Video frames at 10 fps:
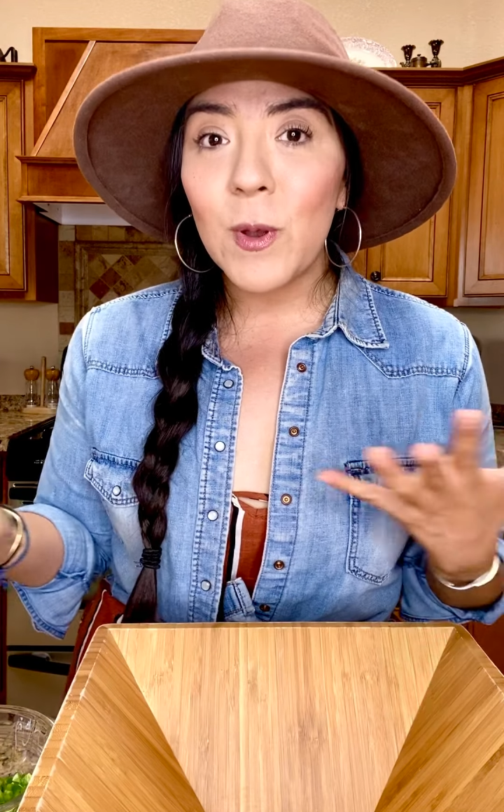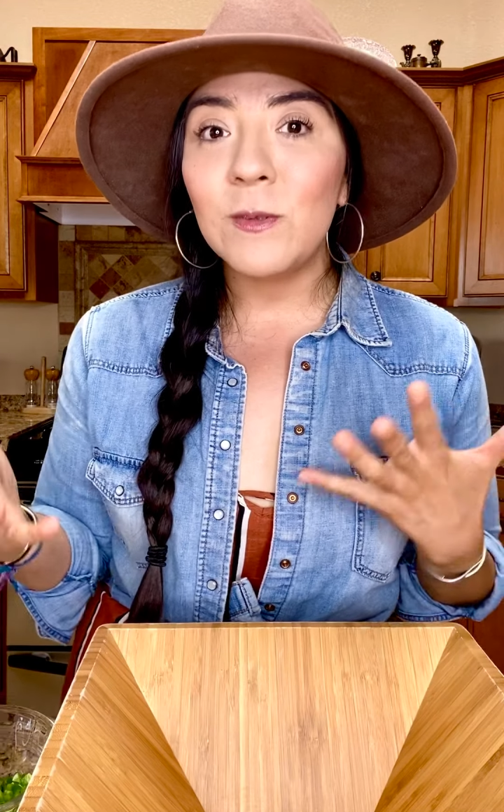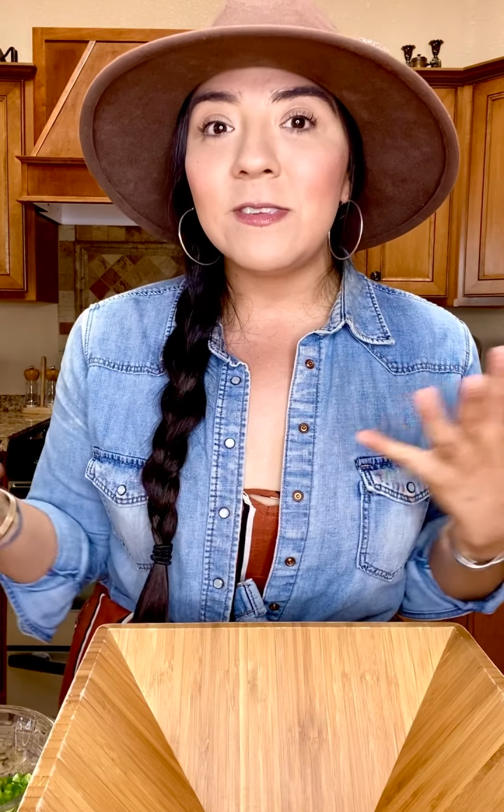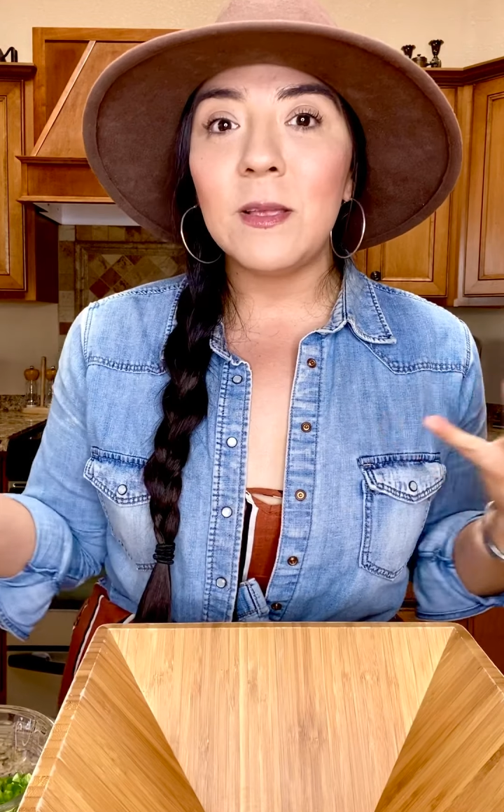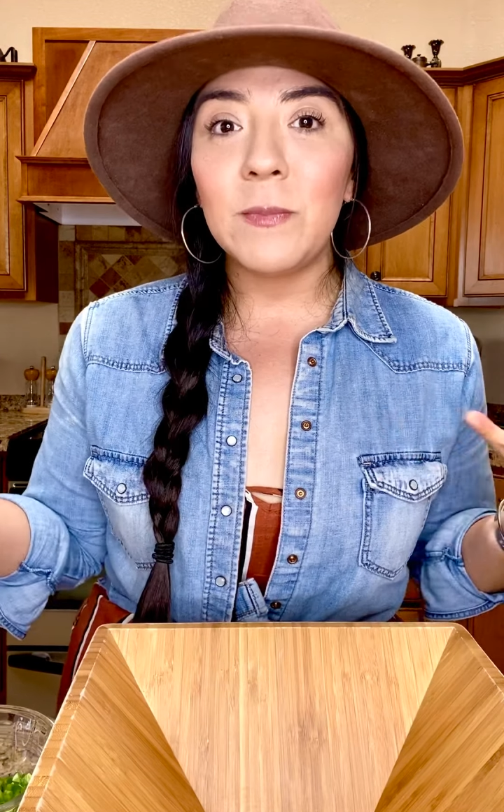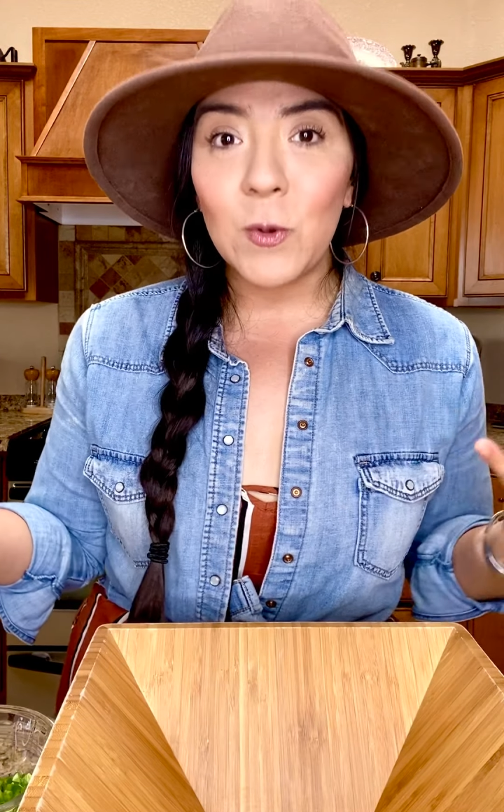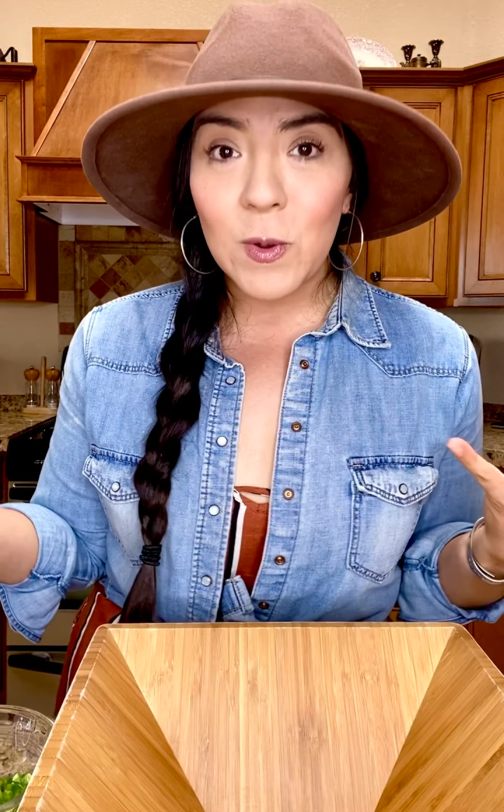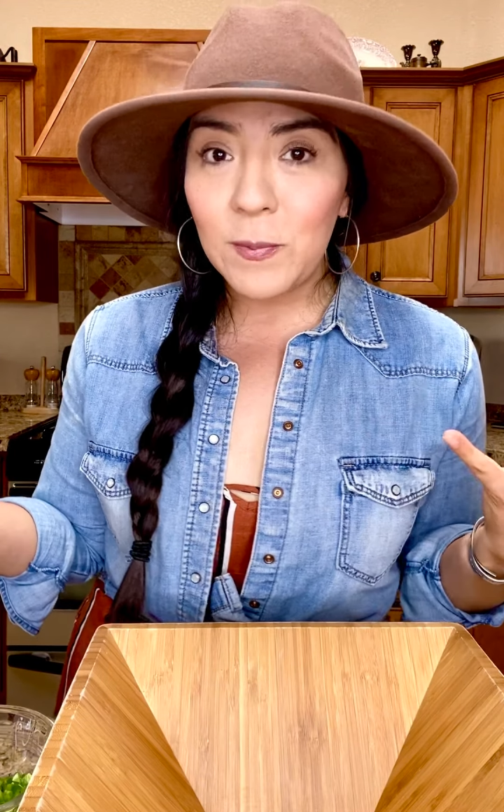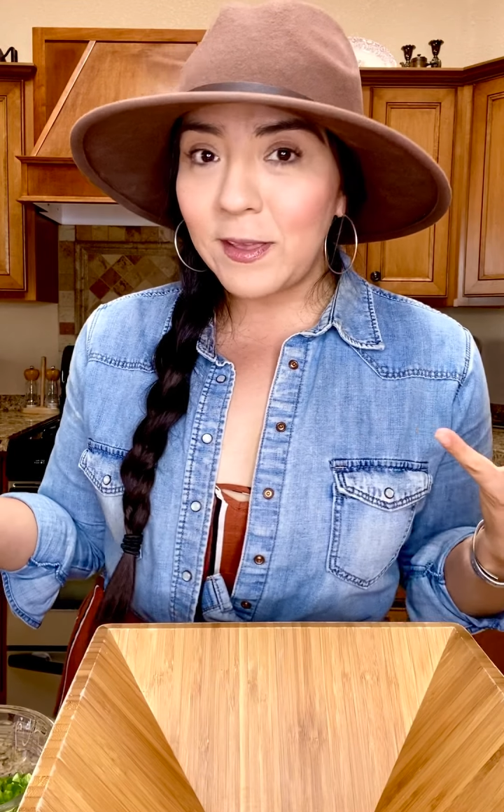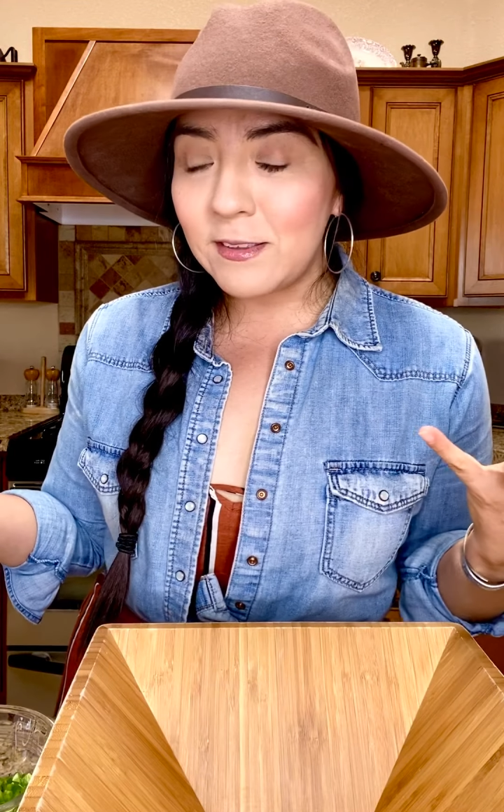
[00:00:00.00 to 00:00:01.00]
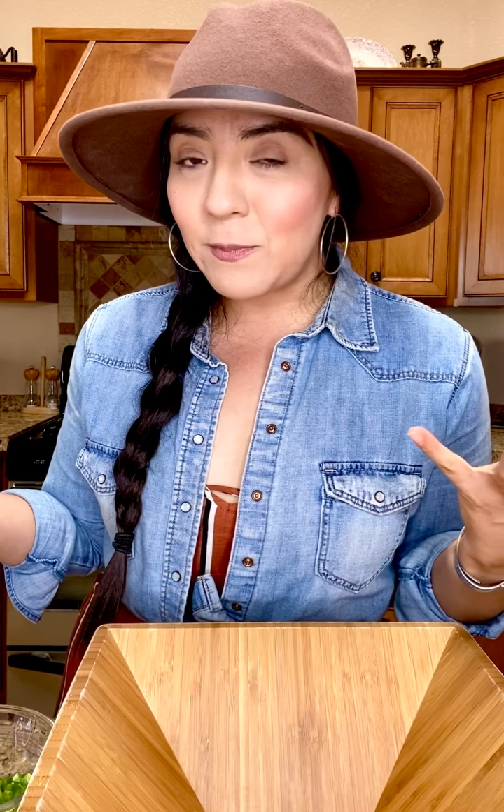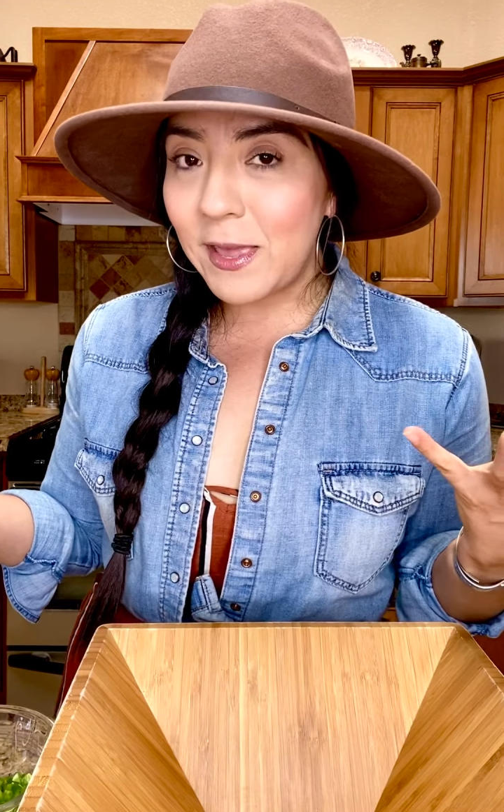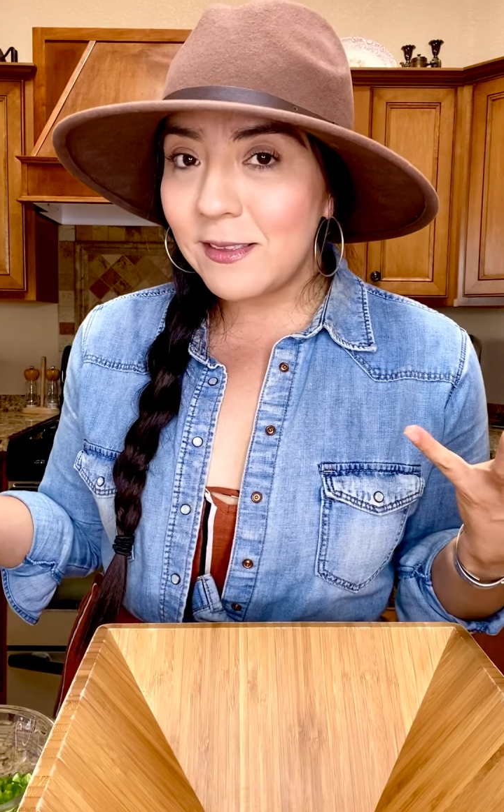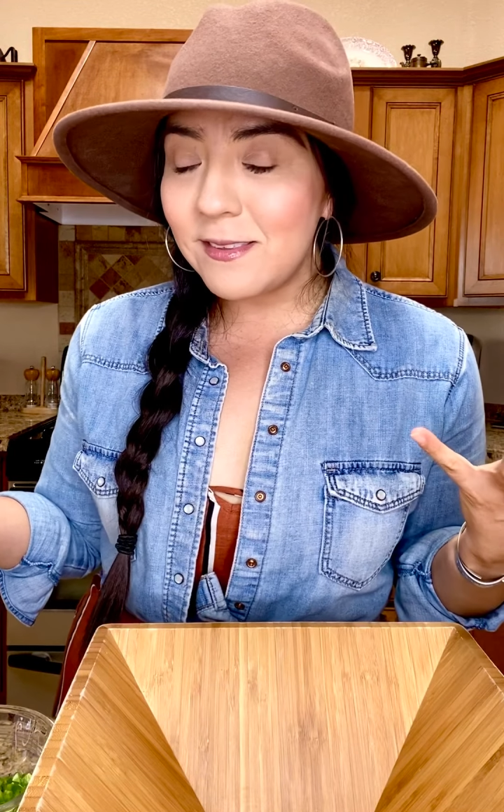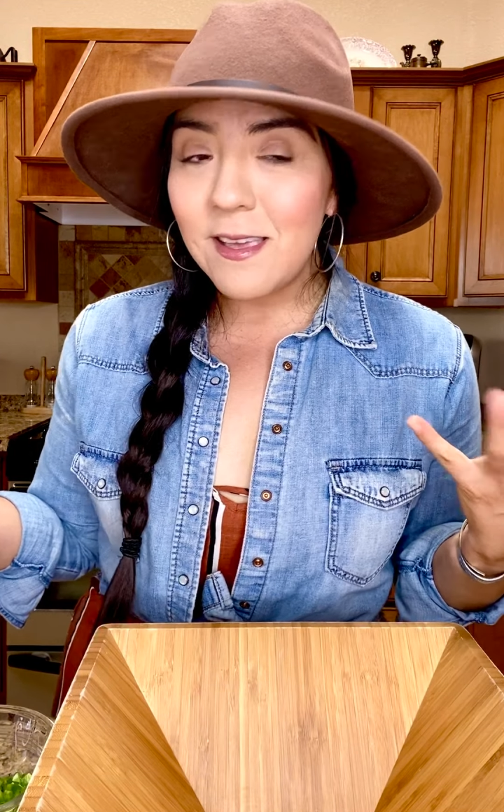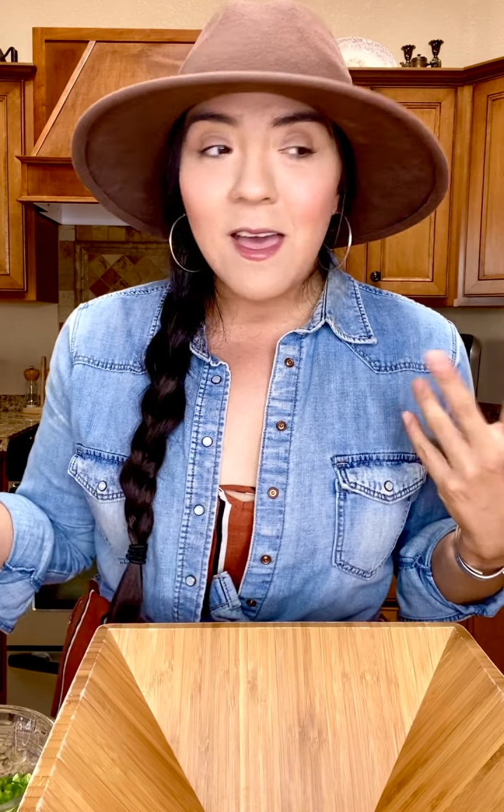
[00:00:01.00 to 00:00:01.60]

protein meal replacement